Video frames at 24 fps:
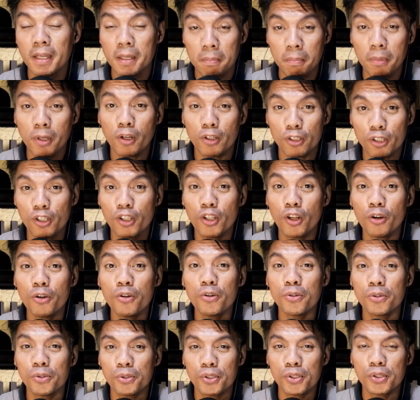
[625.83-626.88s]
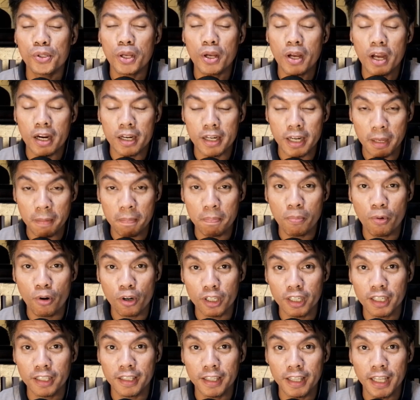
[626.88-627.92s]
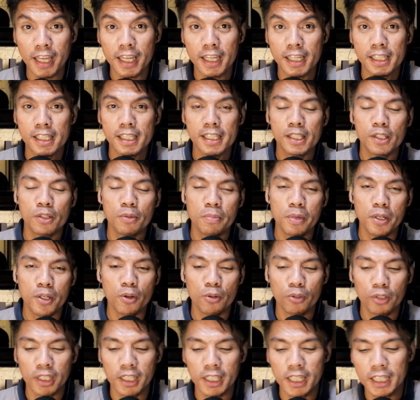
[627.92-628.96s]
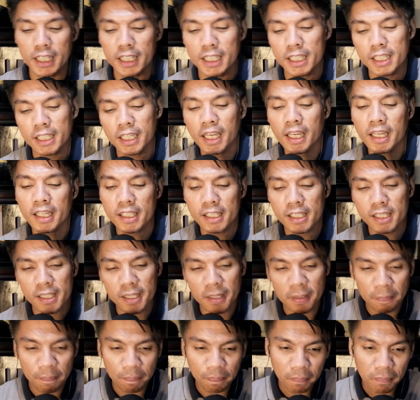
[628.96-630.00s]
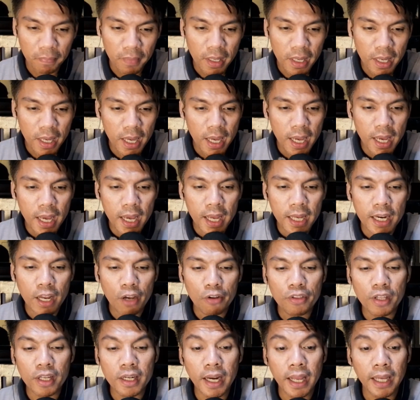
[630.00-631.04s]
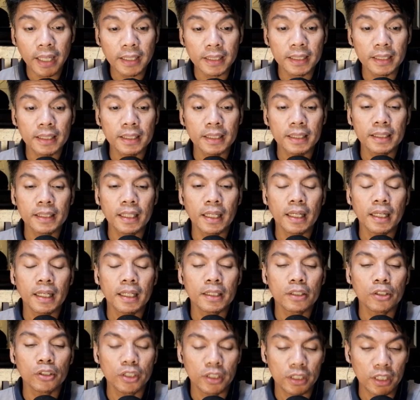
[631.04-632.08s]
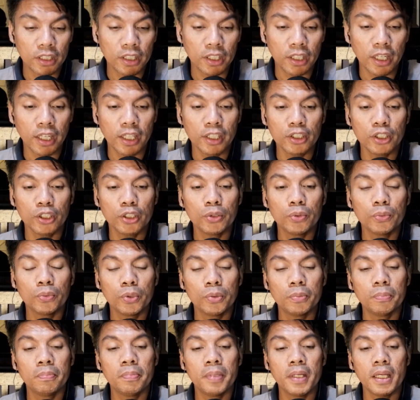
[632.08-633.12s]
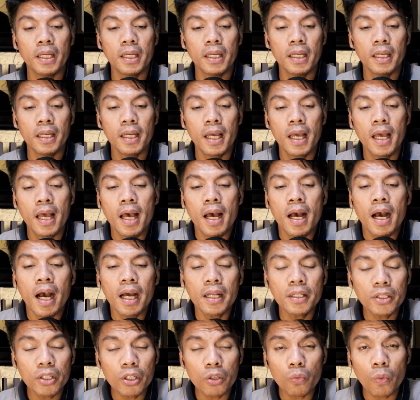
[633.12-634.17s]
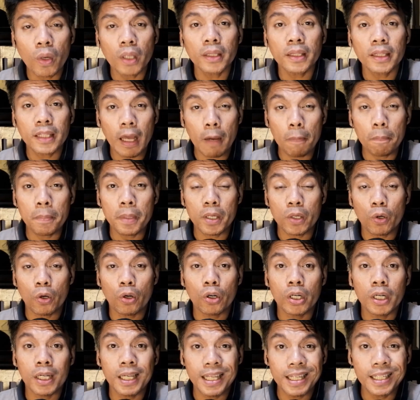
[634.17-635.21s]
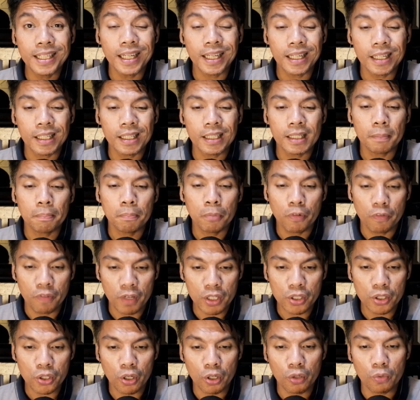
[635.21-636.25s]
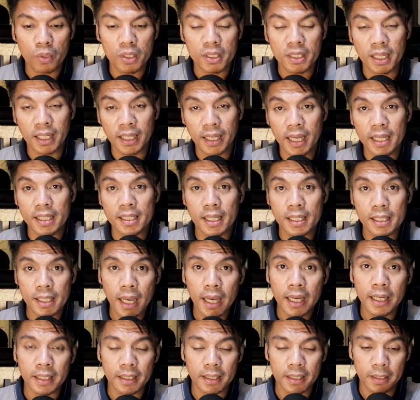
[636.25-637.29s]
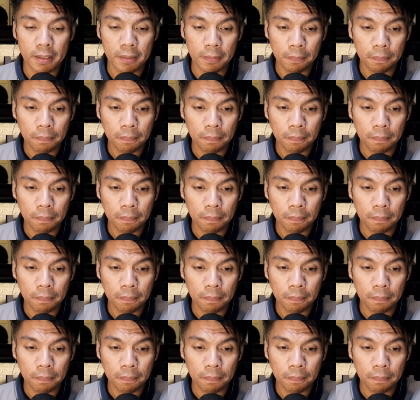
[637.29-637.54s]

because those are the important things to be noted in this case. Now, the next uh, consideration would be under what topic or legal provision was the case assigned.